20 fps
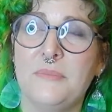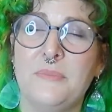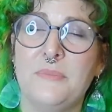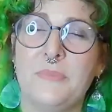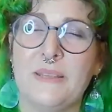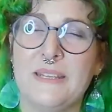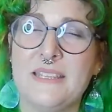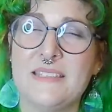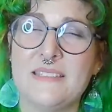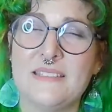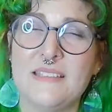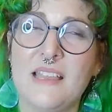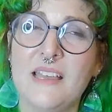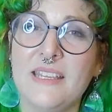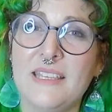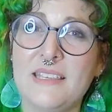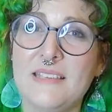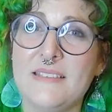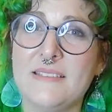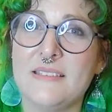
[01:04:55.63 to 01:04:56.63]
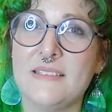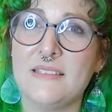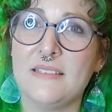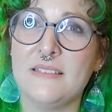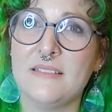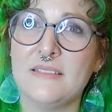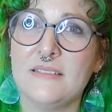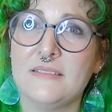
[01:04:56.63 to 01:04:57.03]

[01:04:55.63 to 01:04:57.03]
but it's not easy.